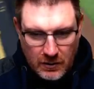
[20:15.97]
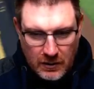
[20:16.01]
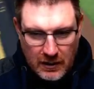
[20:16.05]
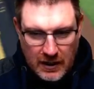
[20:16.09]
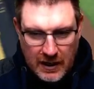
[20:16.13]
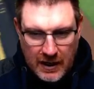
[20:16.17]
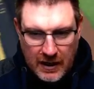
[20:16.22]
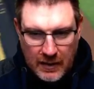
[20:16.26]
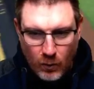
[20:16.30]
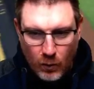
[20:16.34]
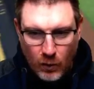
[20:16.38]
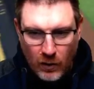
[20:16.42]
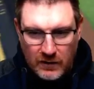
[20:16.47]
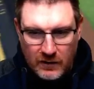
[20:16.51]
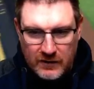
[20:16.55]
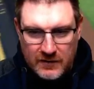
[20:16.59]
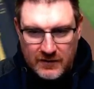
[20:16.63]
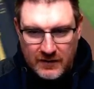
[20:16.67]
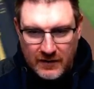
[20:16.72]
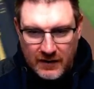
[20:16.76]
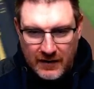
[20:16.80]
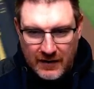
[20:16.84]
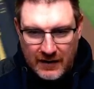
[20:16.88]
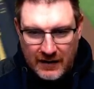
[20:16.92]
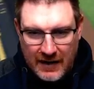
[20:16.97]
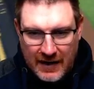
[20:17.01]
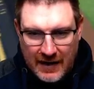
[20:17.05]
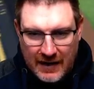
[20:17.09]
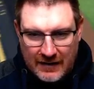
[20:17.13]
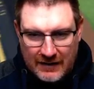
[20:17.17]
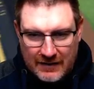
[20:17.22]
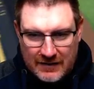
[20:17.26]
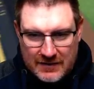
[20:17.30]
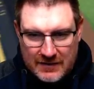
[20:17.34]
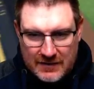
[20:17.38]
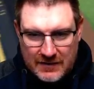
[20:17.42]
And Watson
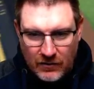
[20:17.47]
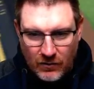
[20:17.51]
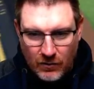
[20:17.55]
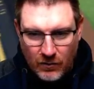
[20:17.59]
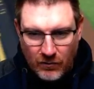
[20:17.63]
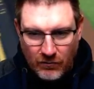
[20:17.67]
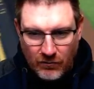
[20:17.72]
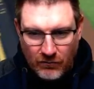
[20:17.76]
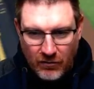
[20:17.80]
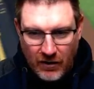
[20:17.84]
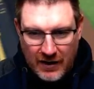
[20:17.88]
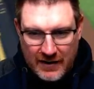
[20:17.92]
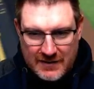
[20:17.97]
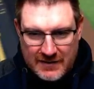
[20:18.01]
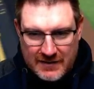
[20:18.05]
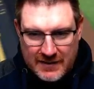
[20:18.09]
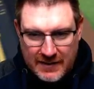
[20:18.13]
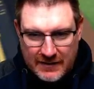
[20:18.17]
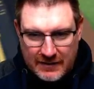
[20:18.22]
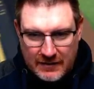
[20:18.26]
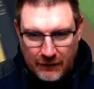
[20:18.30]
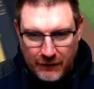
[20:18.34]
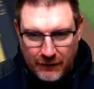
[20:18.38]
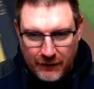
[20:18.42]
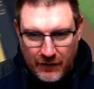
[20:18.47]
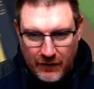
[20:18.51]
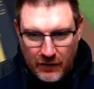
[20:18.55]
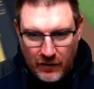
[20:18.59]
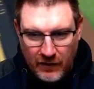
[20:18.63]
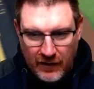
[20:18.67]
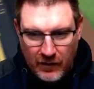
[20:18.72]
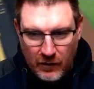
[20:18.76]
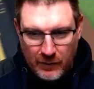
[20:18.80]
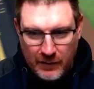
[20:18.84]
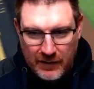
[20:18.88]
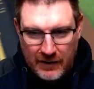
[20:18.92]
into right centre field.
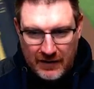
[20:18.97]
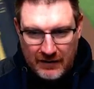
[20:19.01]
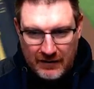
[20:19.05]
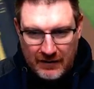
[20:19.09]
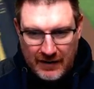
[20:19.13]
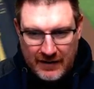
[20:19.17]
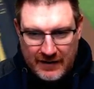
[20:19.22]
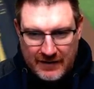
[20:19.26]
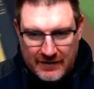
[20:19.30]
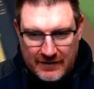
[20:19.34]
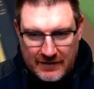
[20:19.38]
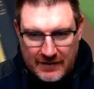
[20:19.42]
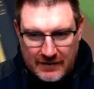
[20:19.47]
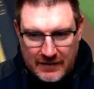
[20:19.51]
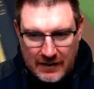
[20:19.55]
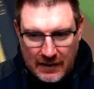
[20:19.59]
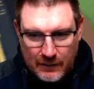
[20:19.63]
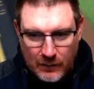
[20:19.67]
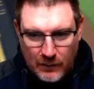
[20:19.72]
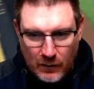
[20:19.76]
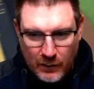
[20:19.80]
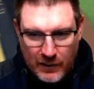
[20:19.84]
That'll be at least a double.